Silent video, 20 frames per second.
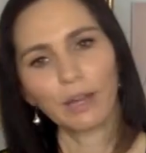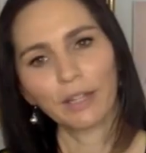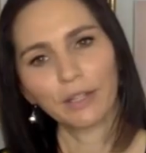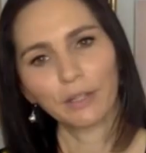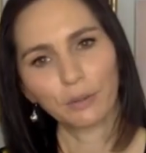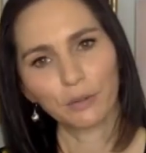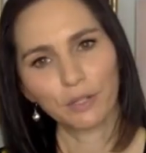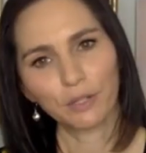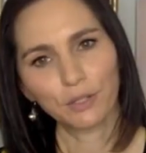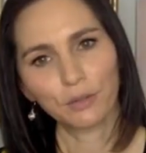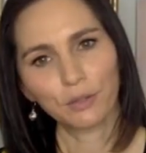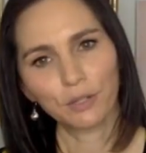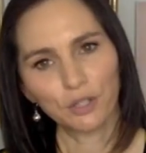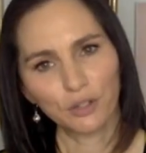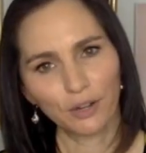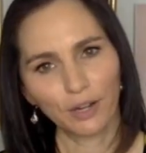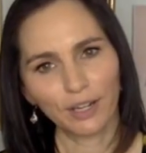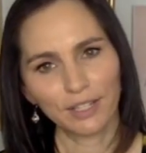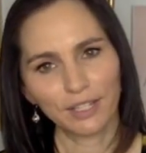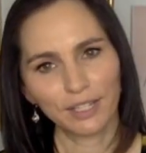had those 2
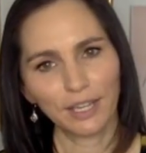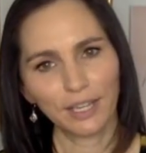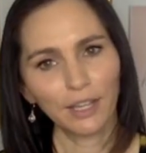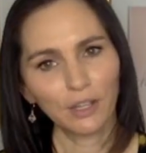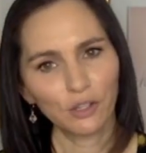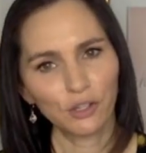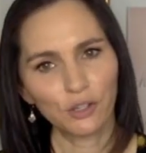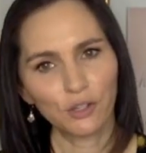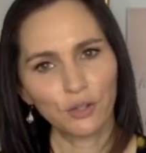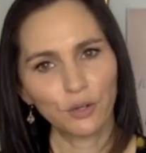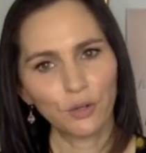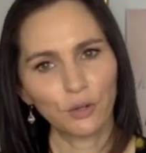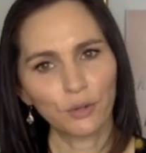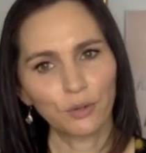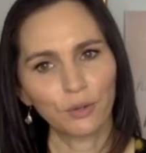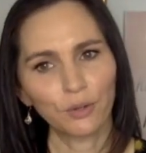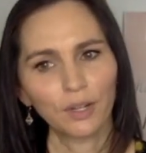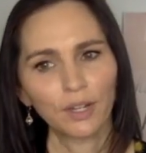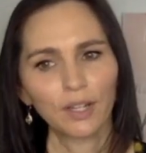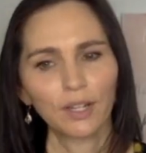strikes against
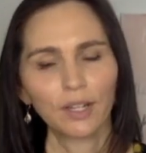you,